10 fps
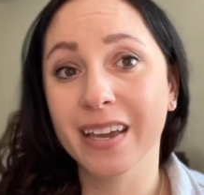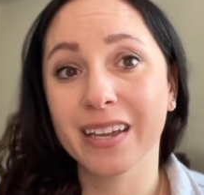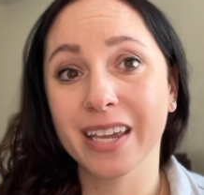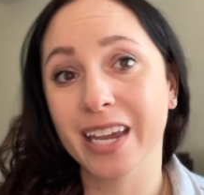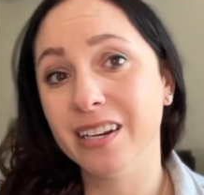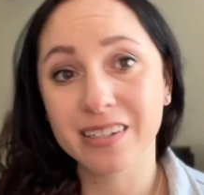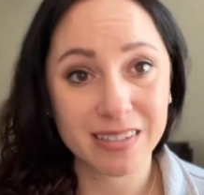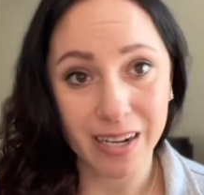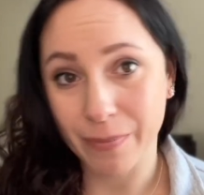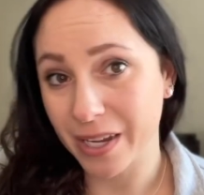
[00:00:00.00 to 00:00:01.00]
Canon does
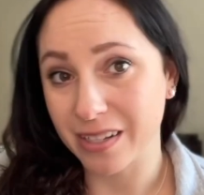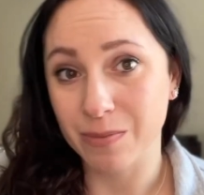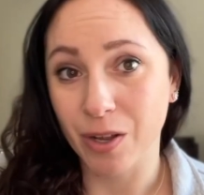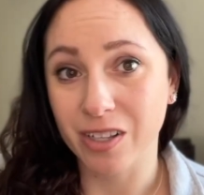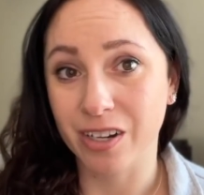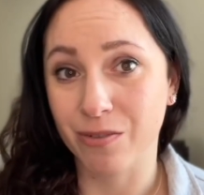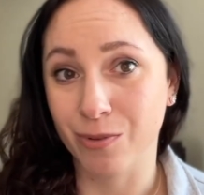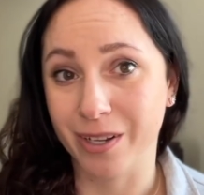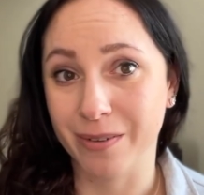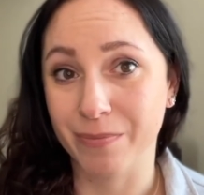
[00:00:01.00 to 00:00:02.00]
not make a small enough
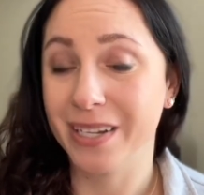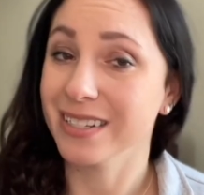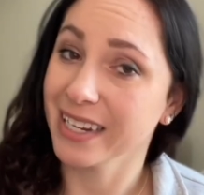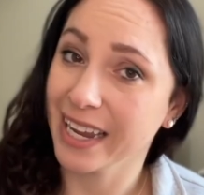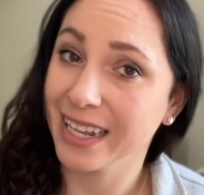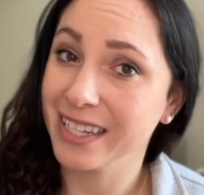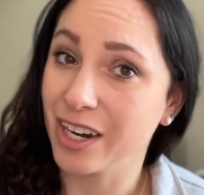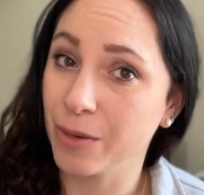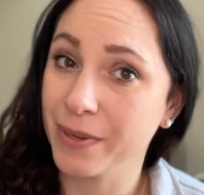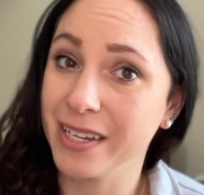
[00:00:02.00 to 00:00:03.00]
one, because I had the
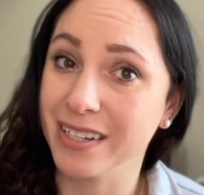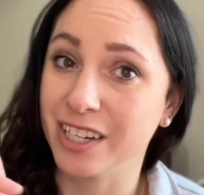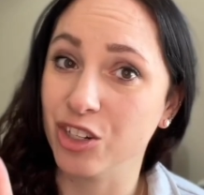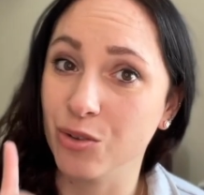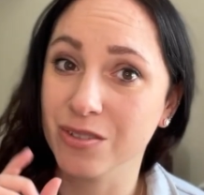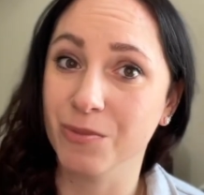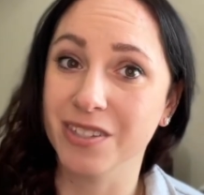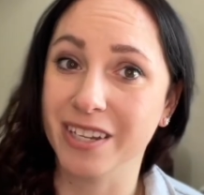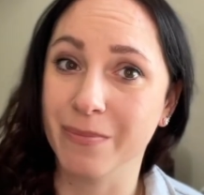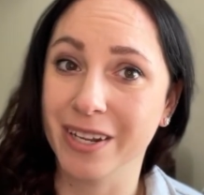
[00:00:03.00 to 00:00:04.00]
RP because I know someone's
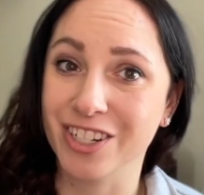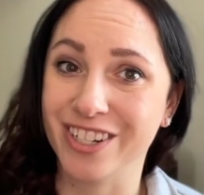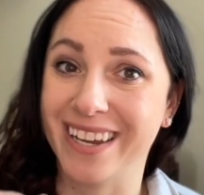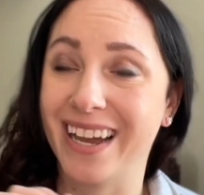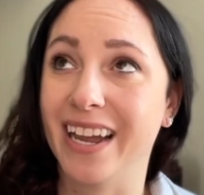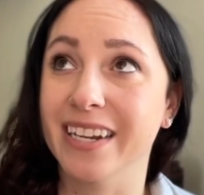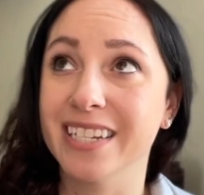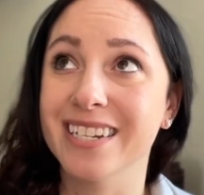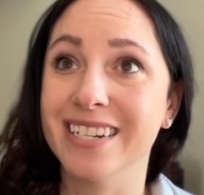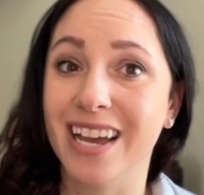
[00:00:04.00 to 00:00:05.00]
going to mention it. I
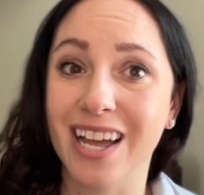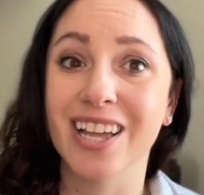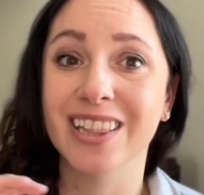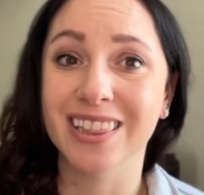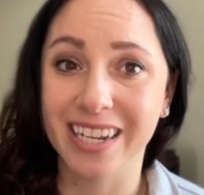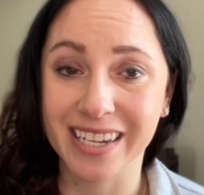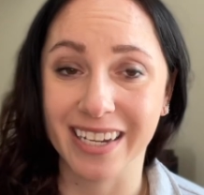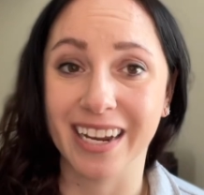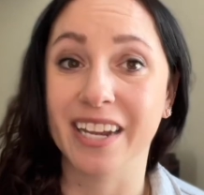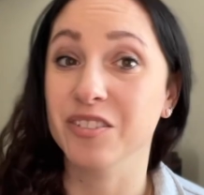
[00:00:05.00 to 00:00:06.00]
did not like
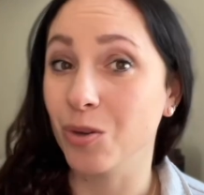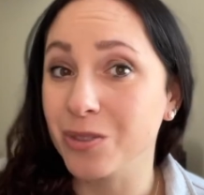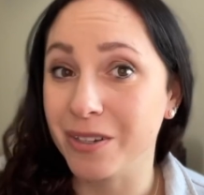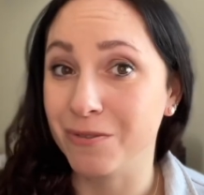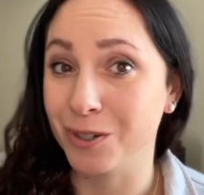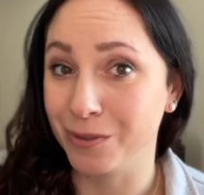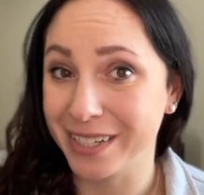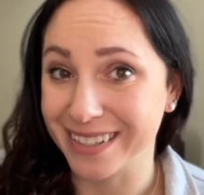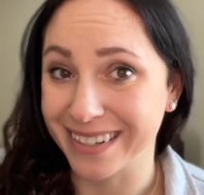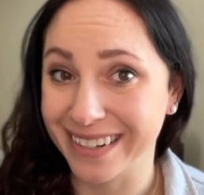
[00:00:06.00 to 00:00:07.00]
it. I sold it for a
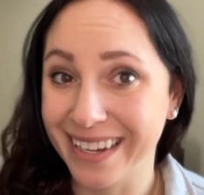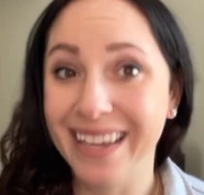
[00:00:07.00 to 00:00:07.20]
reason.